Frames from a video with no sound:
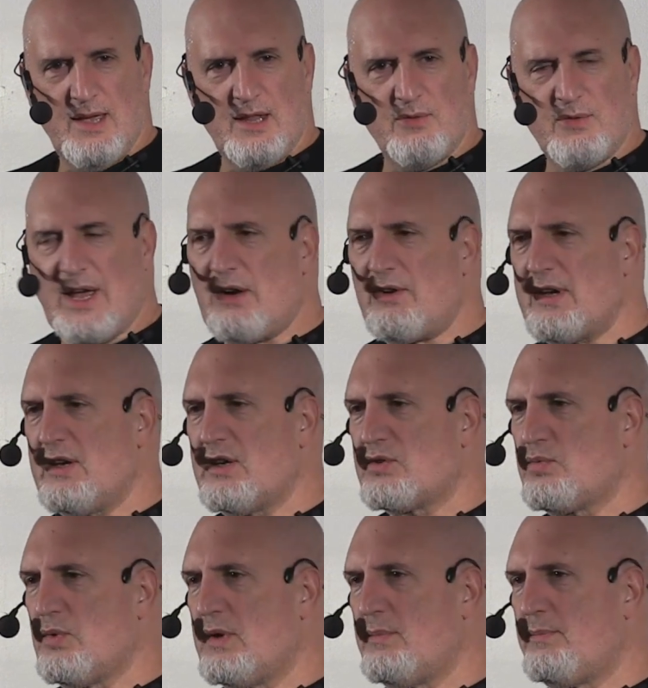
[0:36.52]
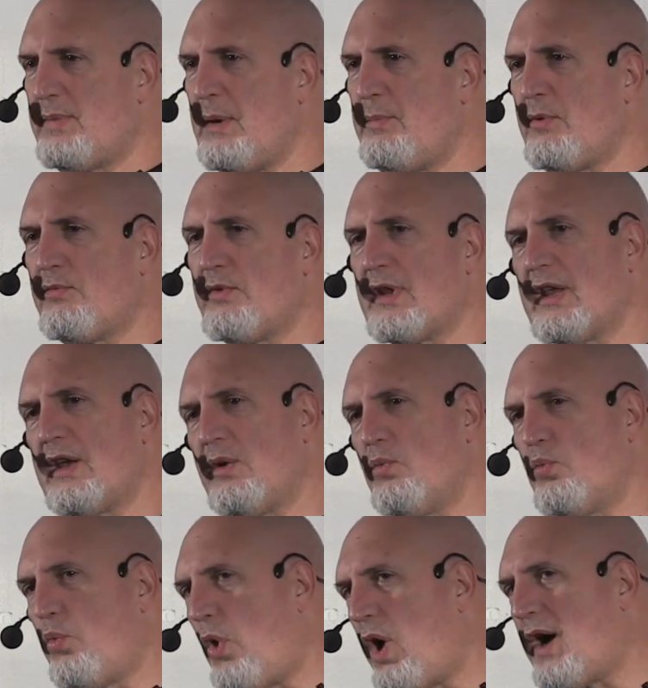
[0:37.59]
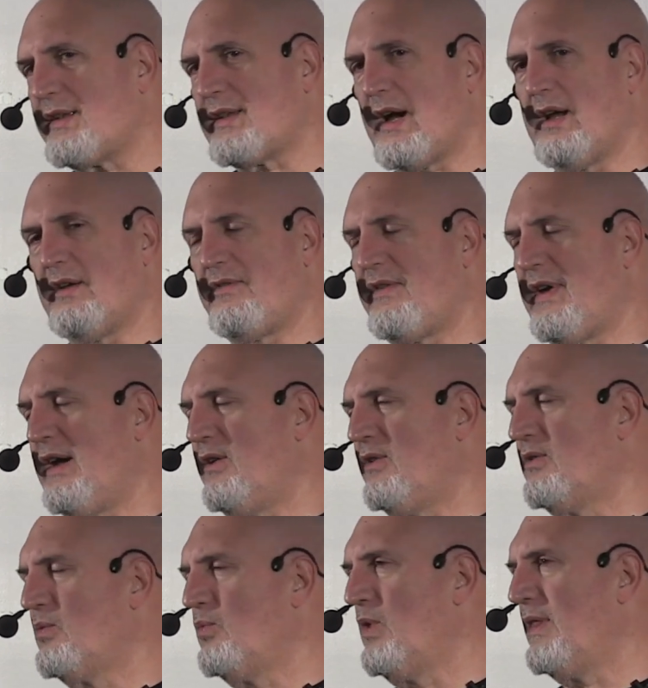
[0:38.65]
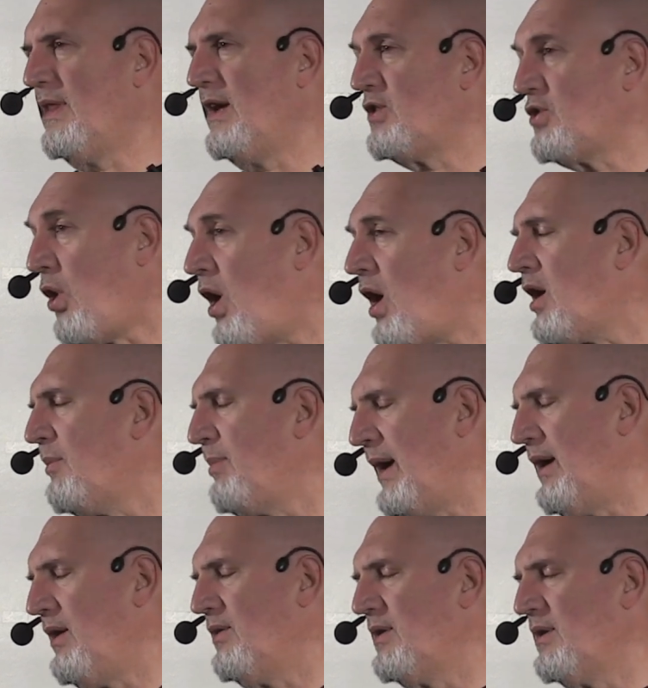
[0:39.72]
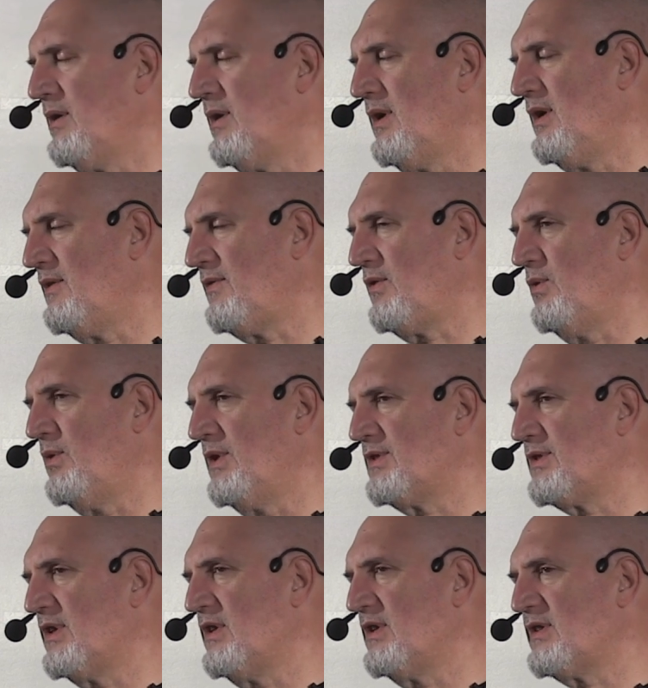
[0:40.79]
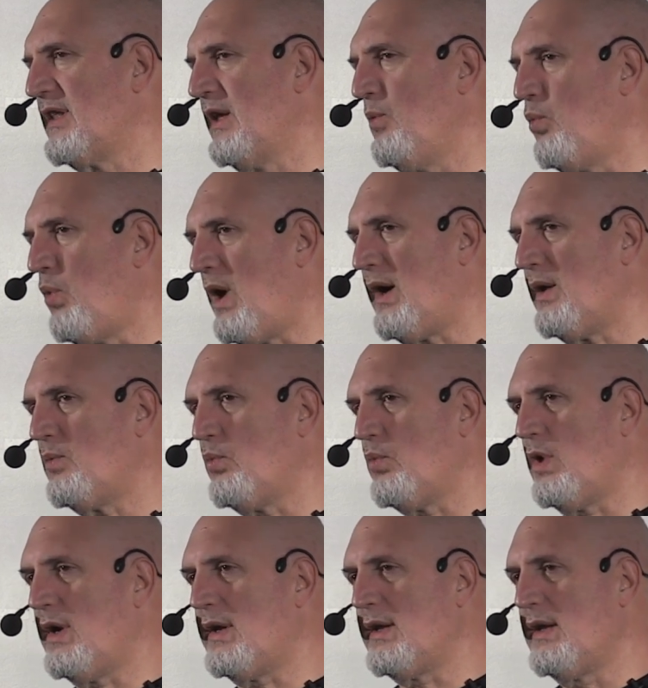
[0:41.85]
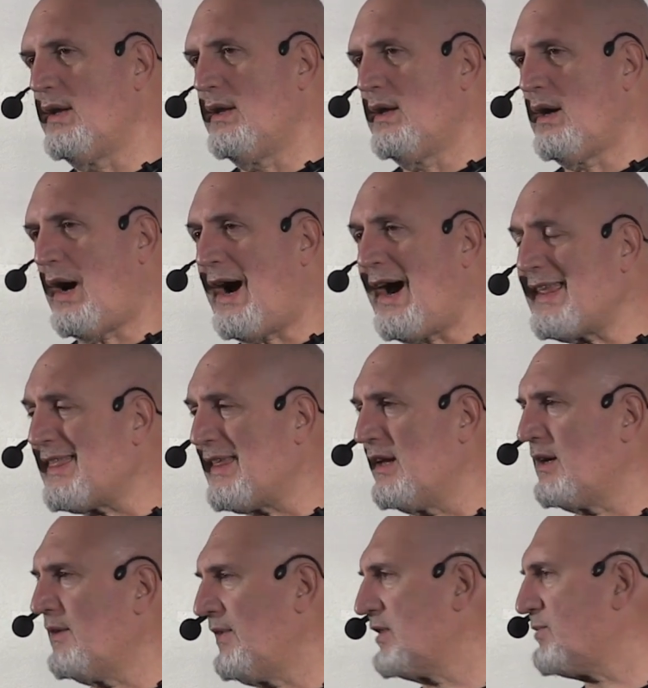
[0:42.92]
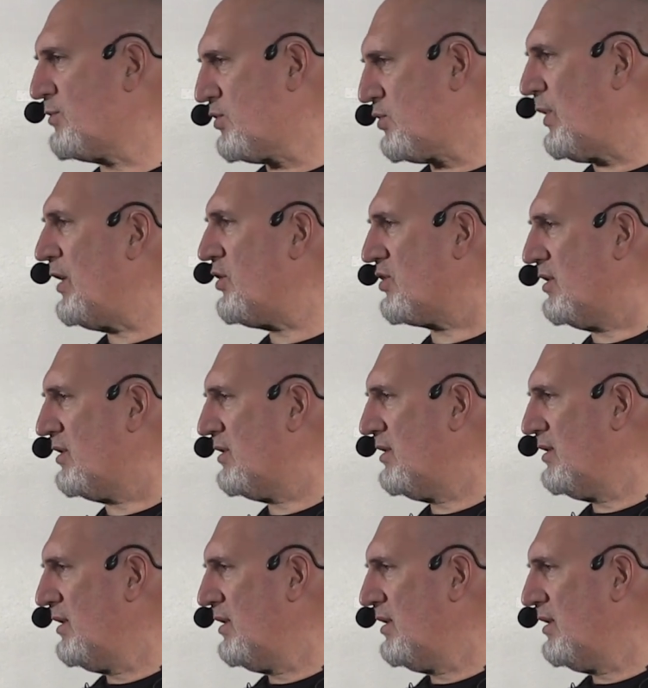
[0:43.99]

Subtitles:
And the reality is, what people really want, I found, when they talk about influence, is they want what I think of as persuasion.